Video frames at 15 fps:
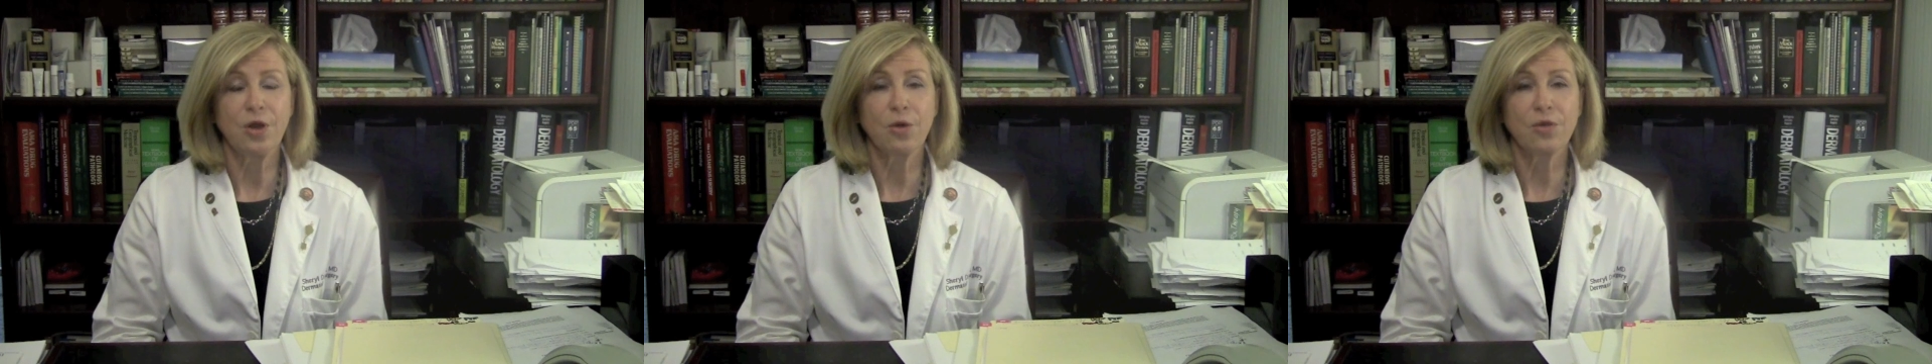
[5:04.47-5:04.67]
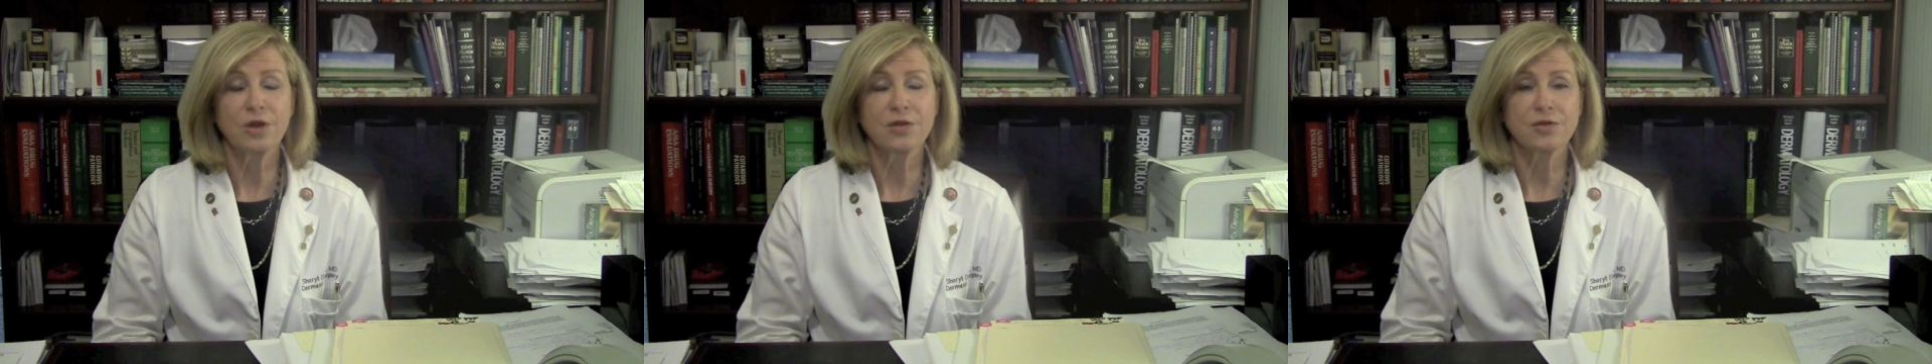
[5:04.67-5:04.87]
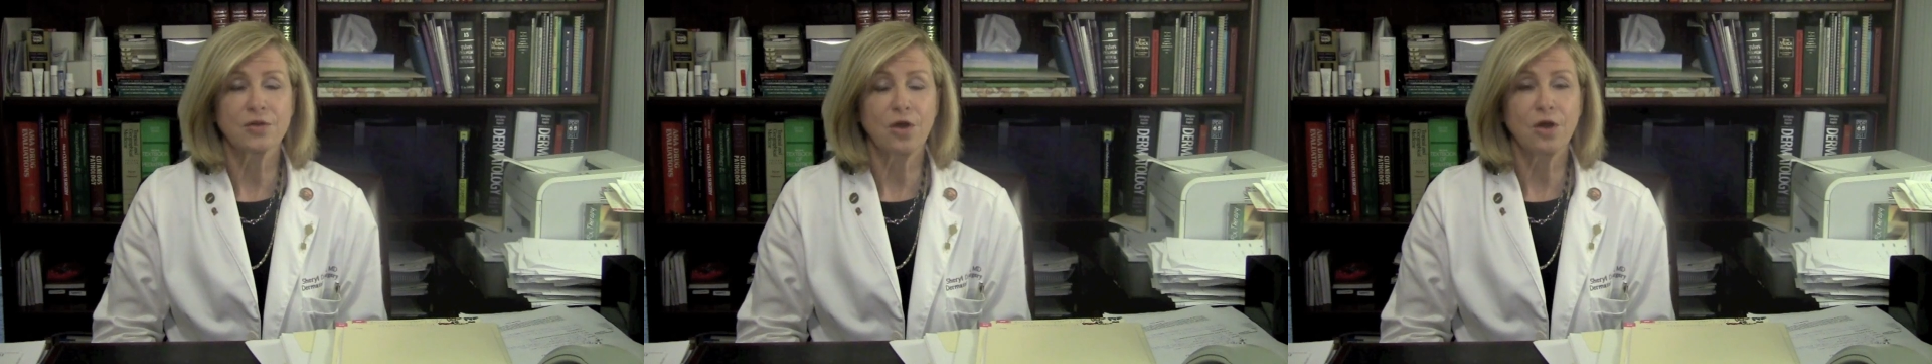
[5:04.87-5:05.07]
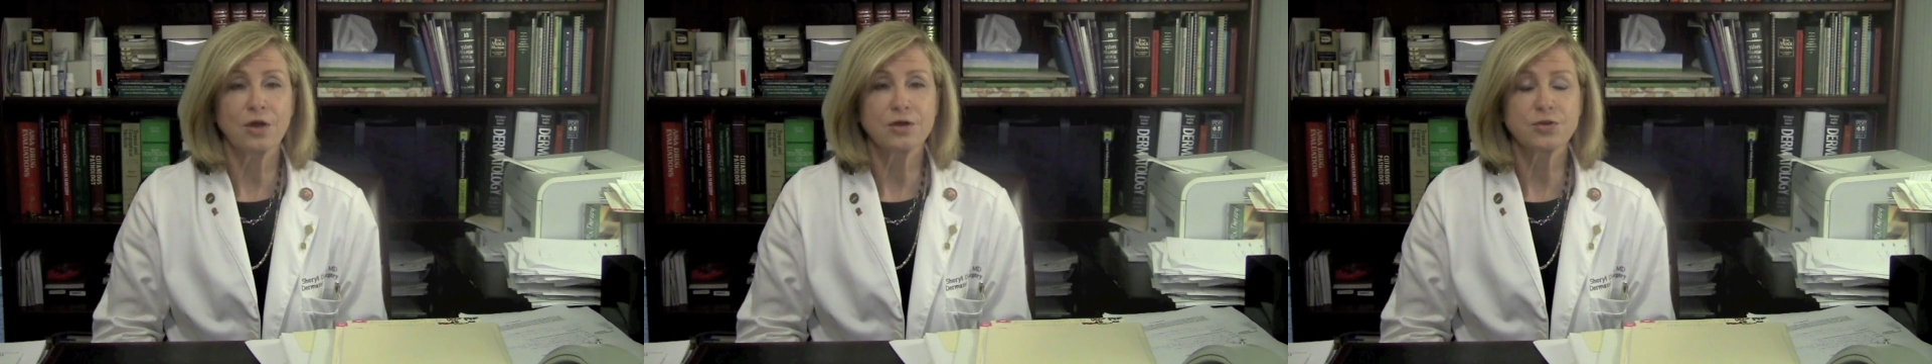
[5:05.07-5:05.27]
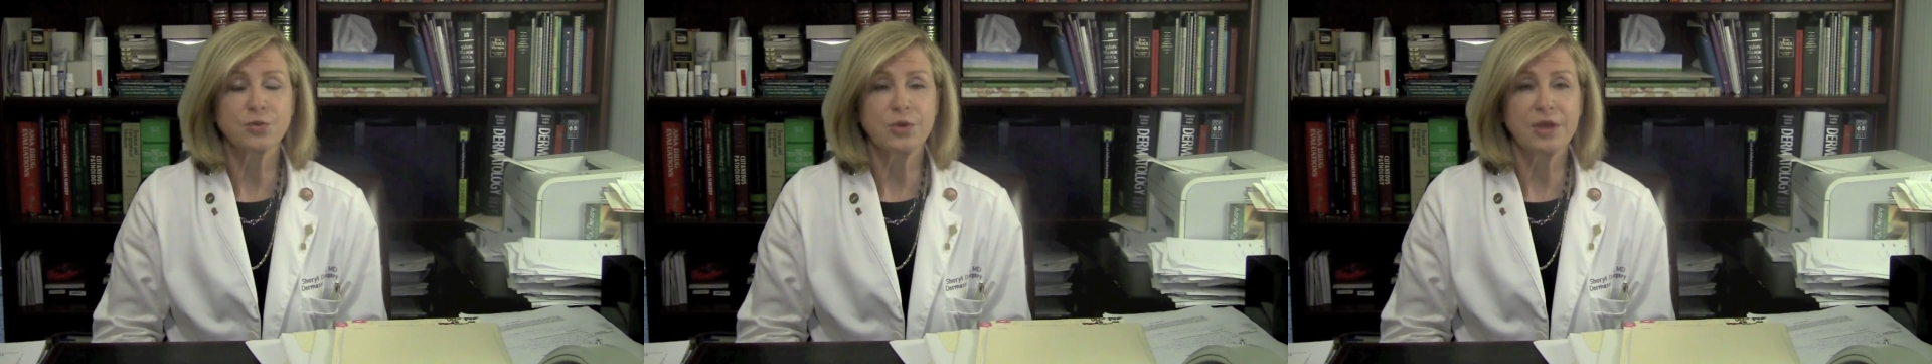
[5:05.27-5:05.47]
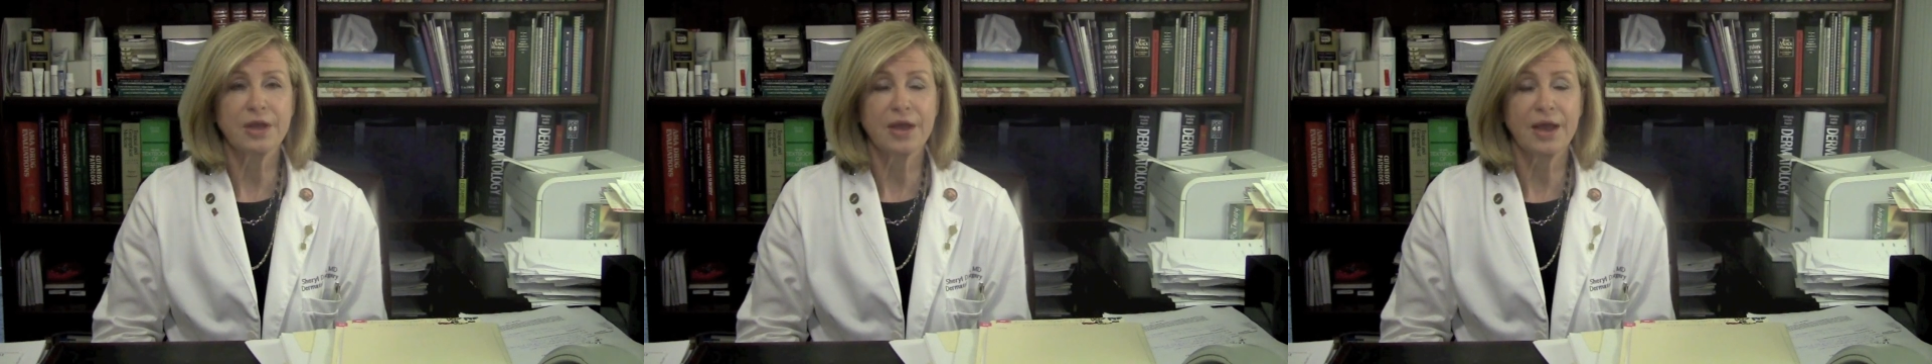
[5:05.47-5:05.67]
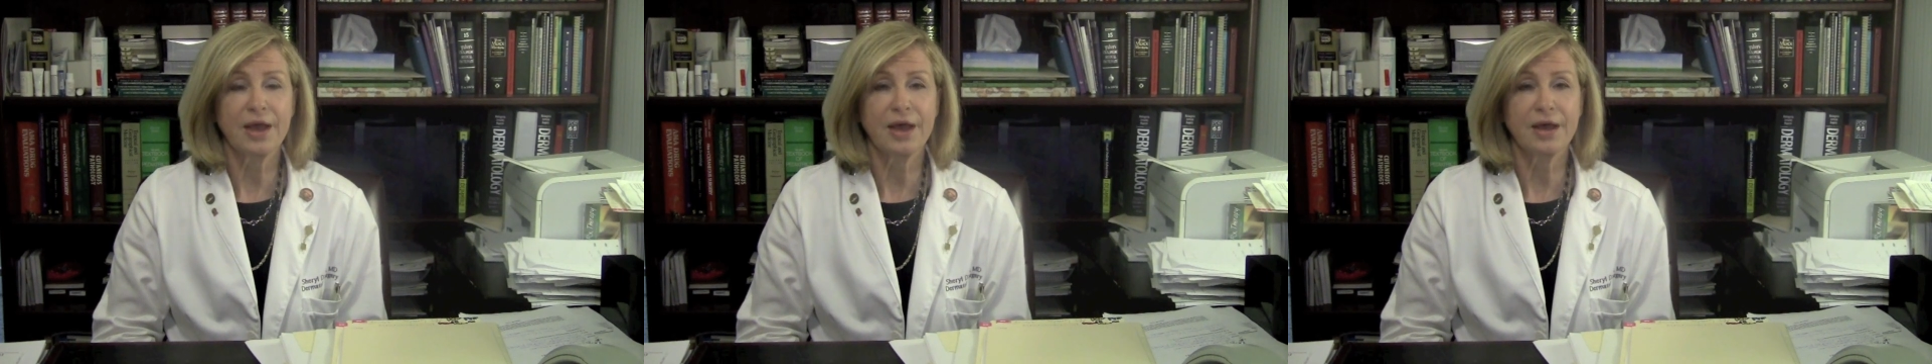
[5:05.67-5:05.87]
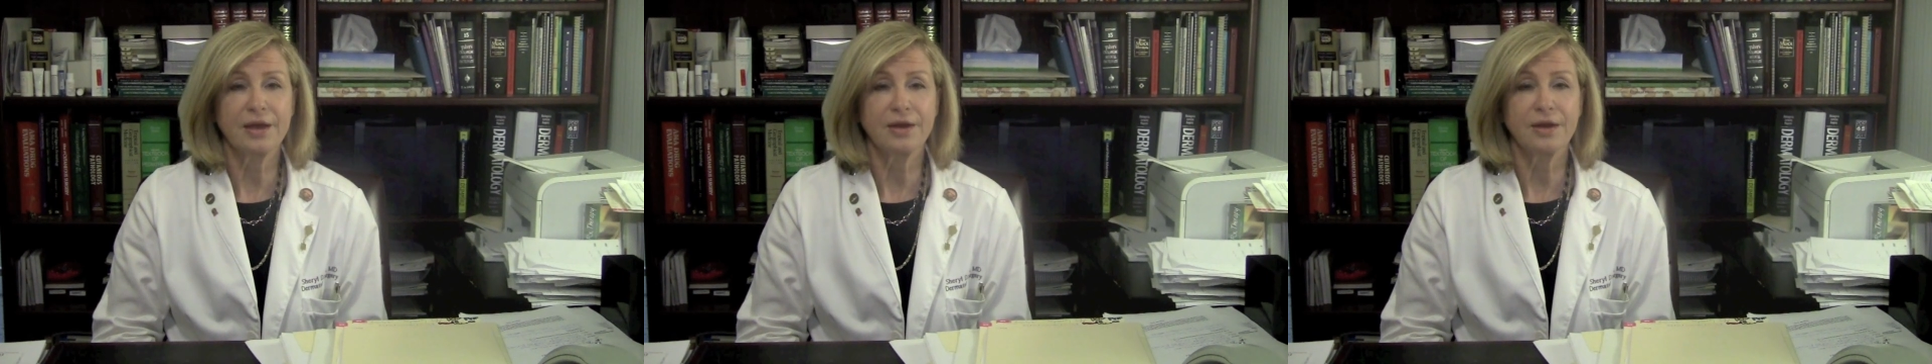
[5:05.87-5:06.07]
know that as long as we
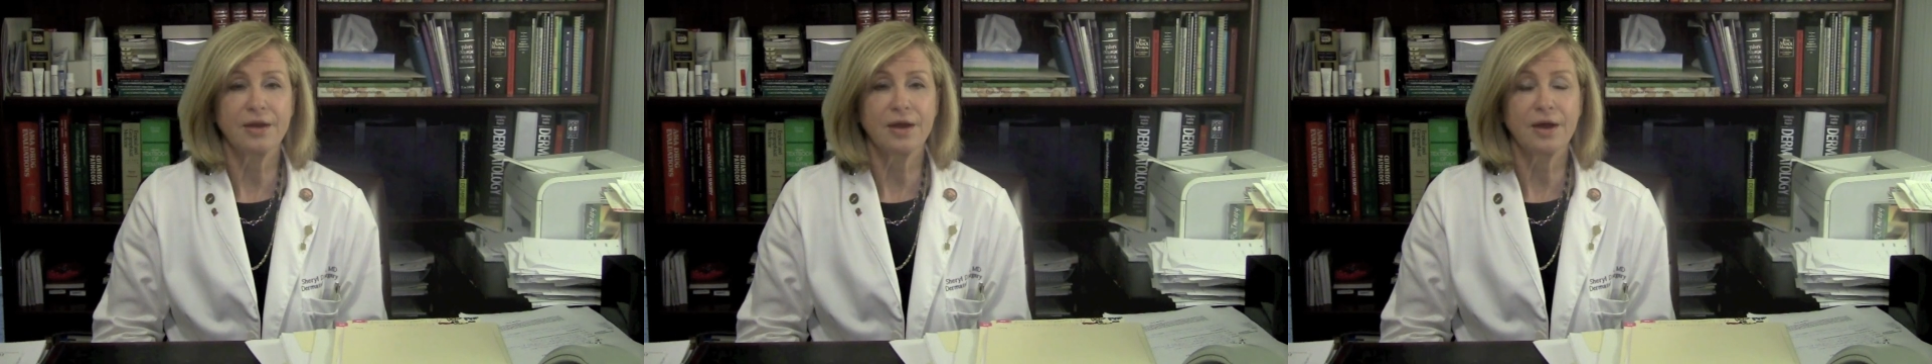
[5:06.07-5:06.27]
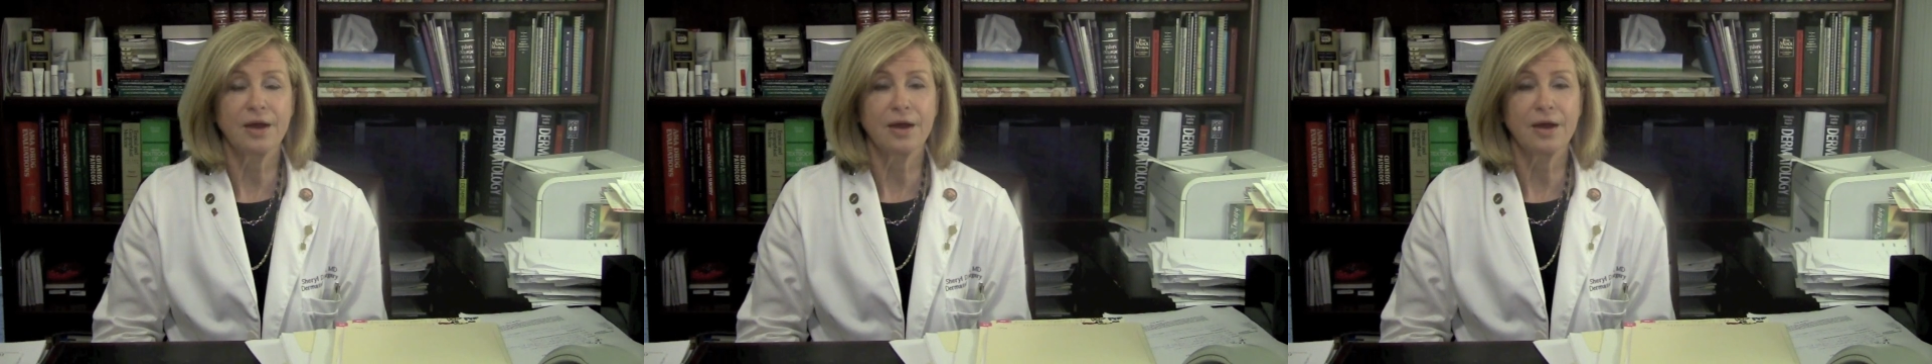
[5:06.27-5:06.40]
can